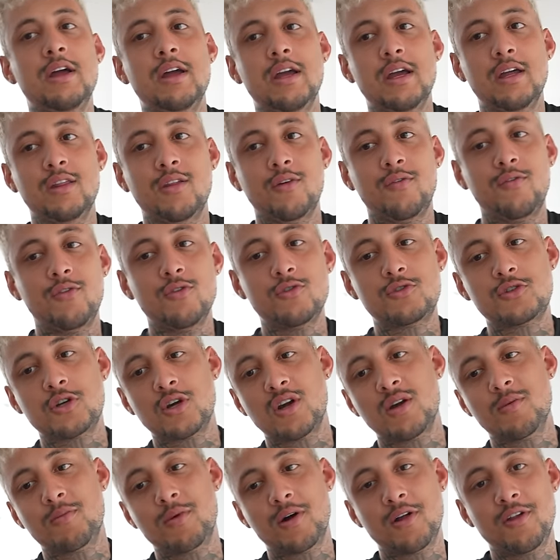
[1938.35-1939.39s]
in the
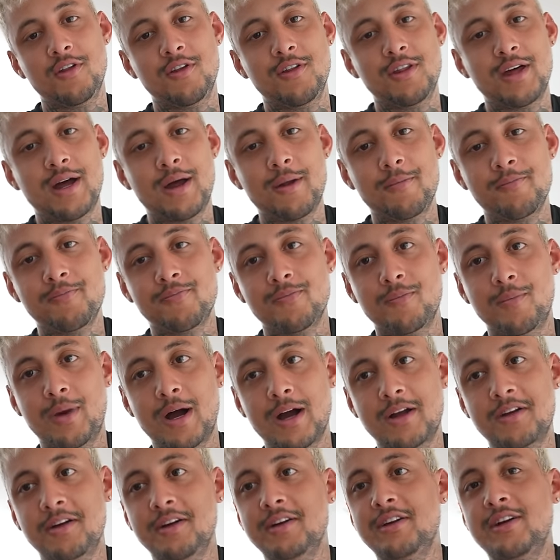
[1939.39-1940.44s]
future. But other than that,
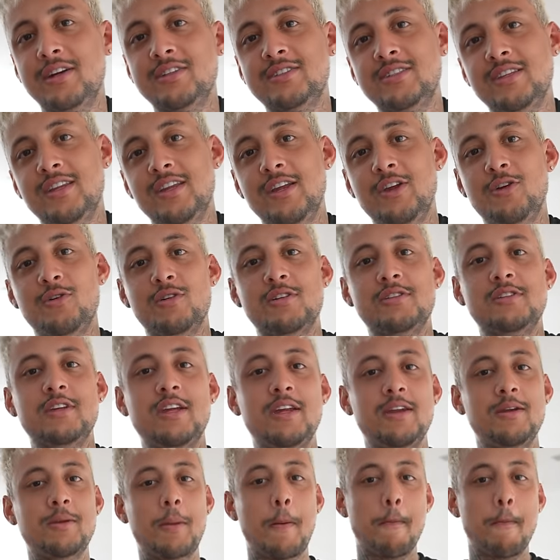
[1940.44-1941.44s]
baka cut to the year scene.